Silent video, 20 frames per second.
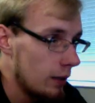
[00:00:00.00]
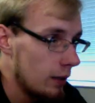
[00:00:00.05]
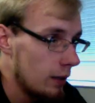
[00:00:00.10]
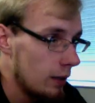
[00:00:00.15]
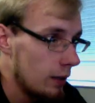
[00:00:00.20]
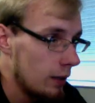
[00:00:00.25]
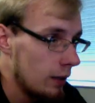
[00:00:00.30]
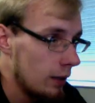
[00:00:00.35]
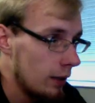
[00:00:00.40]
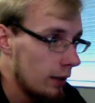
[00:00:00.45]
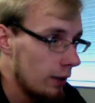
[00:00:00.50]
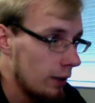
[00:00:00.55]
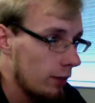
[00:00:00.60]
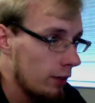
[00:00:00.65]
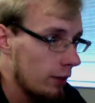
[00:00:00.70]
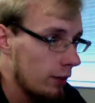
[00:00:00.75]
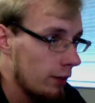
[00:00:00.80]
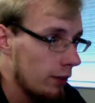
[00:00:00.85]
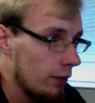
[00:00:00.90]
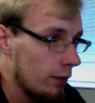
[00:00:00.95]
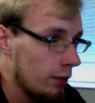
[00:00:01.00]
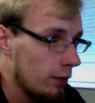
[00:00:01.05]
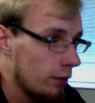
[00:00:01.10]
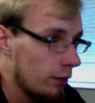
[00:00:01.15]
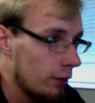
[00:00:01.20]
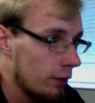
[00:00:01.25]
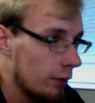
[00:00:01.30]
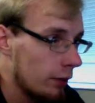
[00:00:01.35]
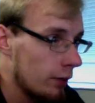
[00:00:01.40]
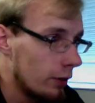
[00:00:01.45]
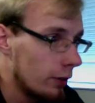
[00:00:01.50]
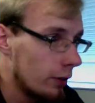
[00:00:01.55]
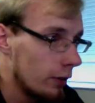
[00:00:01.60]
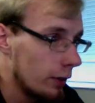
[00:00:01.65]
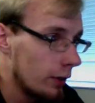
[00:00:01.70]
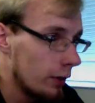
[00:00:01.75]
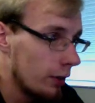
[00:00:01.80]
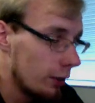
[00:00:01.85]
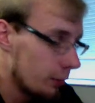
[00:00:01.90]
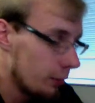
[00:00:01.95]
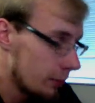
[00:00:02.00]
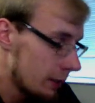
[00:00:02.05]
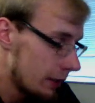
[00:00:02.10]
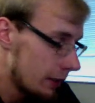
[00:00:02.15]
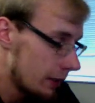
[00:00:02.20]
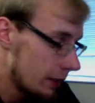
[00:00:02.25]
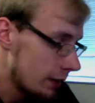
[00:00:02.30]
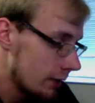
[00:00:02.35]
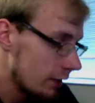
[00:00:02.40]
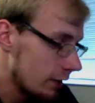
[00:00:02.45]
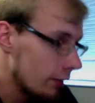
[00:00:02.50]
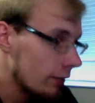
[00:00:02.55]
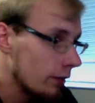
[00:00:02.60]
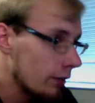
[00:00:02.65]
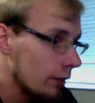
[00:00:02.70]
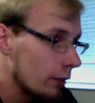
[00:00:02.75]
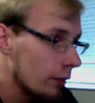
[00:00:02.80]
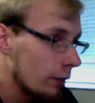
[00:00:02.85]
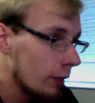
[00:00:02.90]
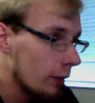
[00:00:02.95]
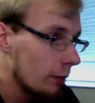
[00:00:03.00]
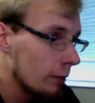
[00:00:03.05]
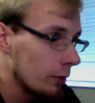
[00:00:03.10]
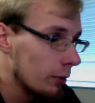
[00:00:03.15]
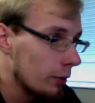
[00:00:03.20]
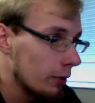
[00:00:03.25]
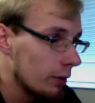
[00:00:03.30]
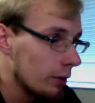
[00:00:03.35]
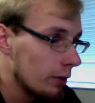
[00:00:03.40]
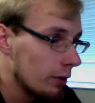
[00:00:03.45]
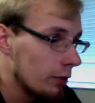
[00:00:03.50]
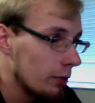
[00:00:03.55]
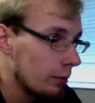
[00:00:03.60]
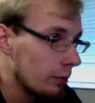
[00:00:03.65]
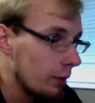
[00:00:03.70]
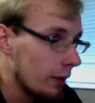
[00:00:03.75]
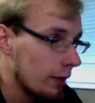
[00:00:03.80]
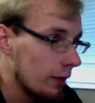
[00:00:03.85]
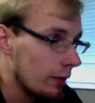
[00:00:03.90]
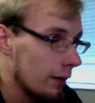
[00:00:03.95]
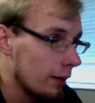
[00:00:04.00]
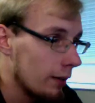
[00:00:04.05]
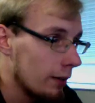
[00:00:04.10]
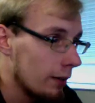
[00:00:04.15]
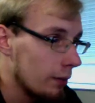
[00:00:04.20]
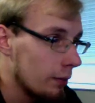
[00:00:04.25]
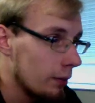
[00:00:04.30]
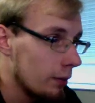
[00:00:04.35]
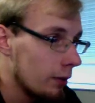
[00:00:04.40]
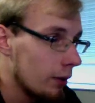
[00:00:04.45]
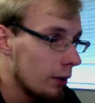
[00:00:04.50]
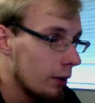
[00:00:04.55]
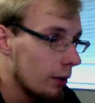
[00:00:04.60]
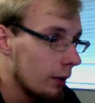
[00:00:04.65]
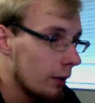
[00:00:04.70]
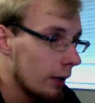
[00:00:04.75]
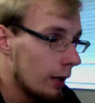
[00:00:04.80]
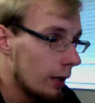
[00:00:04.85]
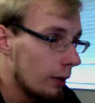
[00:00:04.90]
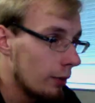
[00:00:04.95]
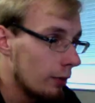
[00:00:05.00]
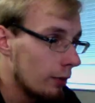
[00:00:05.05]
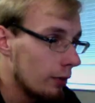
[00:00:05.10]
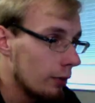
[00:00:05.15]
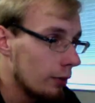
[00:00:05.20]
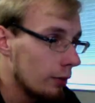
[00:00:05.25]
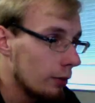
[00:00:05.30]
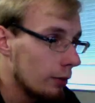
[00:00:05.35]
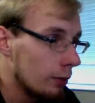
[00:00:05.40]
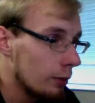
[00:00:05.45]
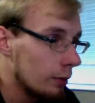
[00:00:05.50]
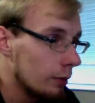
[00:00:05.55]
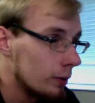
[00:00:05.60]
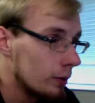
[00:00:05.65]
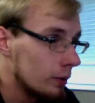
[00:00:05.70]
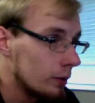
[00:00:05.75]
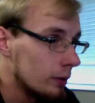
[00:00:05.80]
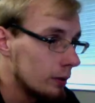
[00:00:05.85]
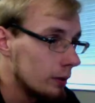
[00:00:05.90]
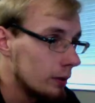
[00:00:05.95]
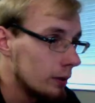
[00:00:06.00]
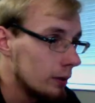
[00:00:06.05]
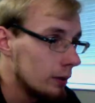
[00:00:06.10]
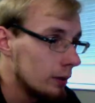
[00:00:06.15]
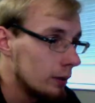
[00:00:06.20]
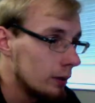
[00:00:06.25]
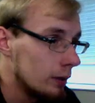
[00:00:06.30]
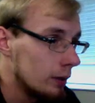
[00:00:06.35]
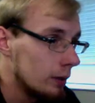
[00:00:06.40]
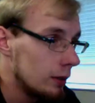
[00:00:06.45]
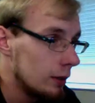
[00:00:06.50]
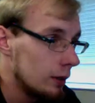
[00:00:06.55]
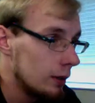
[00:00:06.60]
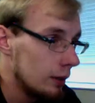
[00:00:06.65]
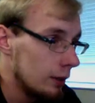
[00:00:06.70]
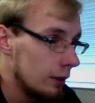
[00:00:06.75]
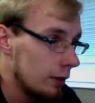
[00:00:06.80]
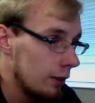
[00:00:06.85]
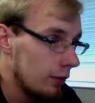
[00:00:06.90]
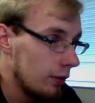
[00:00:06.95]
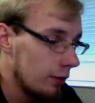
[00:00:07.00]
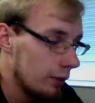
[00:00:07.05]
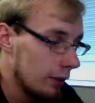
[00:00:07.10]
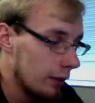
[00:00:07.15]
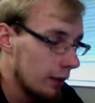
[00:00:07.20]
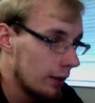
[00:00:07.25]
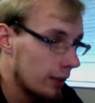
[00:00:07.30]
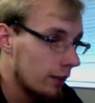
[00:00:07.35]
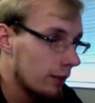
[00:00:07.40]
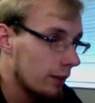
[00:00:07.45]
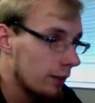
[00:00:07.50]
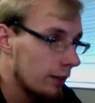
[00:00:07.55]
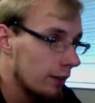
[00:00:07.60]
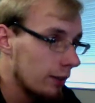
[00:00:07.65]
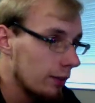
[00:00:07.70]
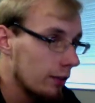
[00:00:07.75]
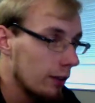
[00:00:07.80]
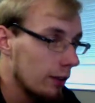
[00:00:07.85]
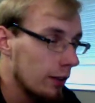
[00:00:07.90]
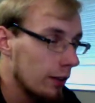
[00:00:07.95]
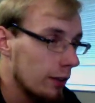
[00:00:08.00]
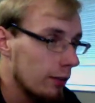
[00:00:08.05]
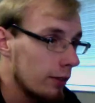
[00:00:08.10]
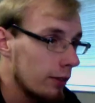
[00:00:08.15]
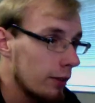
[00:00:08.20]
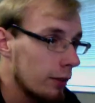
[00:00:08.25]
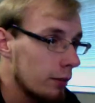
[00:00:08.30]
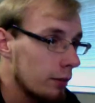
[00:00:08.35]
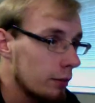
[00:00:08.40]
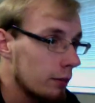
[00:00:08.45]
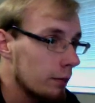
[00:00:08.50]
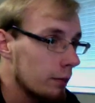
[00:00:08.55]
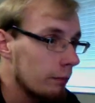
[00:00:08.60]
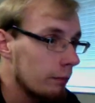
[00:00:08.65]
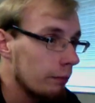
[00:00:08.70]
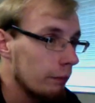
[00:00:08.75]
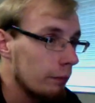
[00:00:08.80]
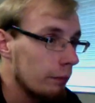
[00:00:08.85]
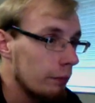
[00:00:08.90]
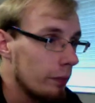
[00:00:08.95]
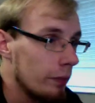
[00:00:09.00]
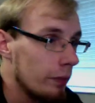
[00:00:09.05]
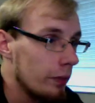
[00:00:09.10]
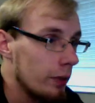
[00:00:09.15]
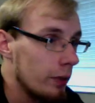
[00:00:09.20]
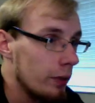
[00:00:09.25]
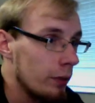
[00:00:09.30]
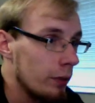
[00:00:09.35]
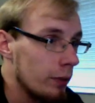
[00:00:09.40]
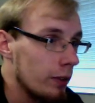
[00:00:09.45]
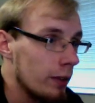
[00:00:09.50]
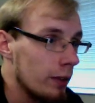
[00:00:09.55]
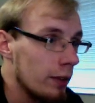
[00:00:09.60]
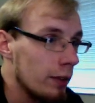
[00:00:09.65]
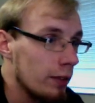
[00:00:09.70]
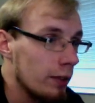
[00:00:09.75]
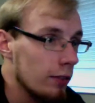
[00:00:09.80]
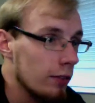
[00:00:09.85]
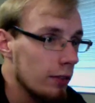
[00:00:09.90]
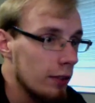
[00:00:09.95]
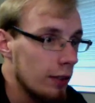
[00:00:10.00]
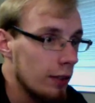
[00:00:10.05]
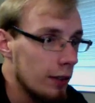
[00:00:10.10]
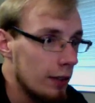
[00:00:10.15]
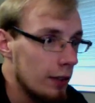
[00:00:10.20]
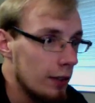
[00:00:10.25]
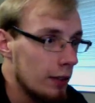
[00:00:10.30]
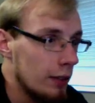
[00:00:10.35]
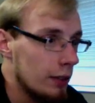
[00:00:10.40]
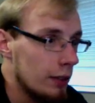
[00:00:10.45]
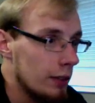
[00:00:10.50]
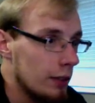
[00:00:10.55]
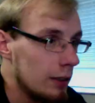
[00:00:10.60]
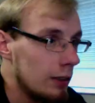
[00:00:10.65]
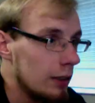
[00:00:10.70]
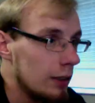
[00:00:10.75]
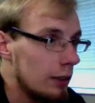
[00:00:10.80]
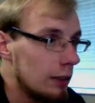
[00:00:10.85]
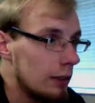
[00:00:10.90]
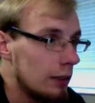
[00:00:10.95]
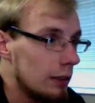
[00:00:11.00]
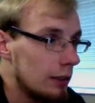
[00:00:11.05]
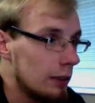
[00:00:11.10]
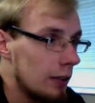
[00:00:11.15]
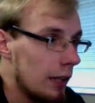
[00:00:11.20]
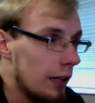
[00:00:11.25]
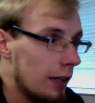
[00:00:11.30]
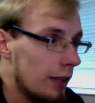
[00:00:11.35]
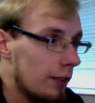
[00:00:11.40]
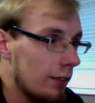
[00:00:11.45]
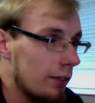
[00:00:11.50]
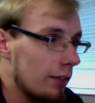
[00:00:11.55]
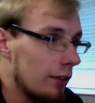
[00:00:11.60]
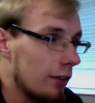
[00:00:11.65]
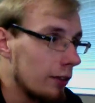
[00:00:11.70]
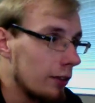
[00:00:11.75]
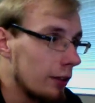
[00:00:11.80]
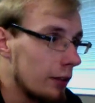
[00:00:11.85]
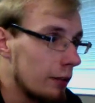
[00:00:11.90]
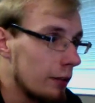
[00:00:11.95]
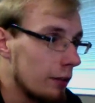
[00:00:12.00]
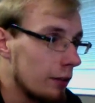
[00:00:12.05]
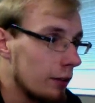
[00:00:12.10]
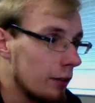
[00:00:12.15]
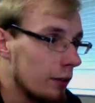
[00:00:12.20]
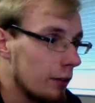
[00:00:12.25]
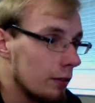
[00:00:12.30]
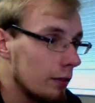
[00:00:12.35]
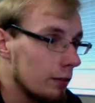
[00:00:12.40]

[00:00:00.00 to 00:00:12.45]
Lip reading: And like I said, this is for intermediate, so I'm going to expect that you know how to select and deselect stuff using these not necessarily even